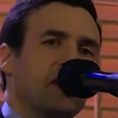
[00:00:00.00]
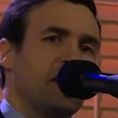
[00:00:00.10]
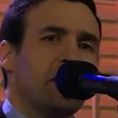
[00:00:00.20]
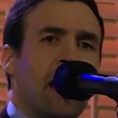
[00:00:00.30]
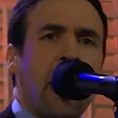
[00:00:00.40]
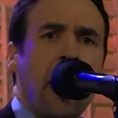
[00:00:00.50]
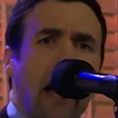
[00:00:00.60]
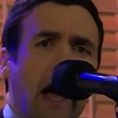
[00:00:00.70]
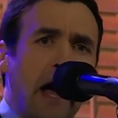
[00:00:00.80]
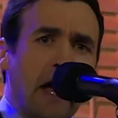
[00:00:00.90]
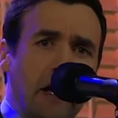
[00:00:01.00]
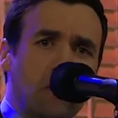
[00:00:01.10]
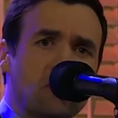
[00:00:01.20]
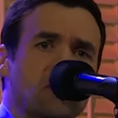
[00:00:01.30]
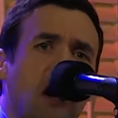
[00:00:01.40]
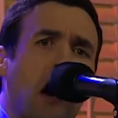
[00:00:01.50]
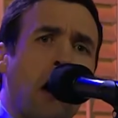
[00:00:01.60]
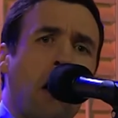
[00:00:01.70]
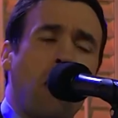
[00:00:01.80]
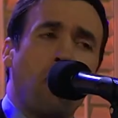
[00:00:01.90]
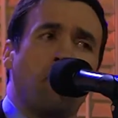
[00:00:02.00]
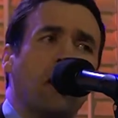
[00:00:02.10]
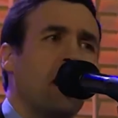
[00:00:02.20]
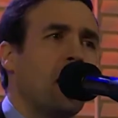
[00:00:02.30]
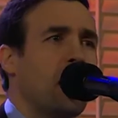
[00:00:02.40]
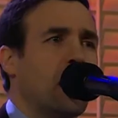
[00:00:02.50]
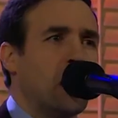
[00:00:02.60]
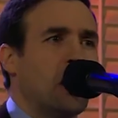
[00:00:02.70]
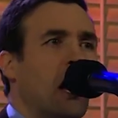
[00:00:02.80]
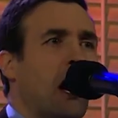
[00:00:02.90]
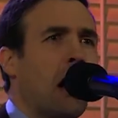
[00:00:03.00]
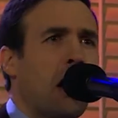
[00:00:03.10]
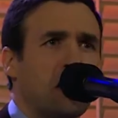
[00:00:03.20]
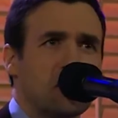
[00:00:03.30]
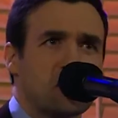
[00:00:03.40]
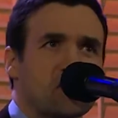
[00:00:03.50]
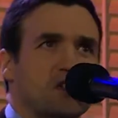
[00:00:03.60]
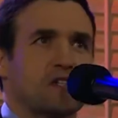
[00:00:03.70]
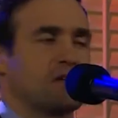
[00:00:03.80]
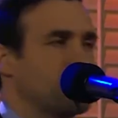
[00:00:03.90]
that I was all but lost.